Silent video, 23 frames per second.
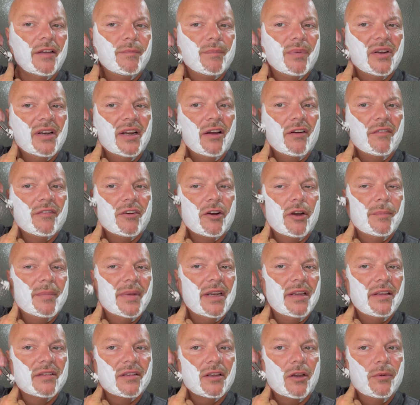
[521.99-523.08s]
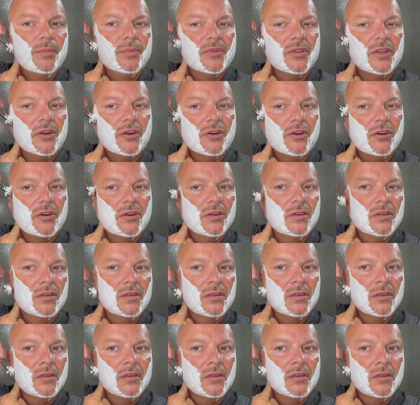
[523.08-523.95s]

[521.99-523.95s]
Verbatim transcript: put out very many soaps that are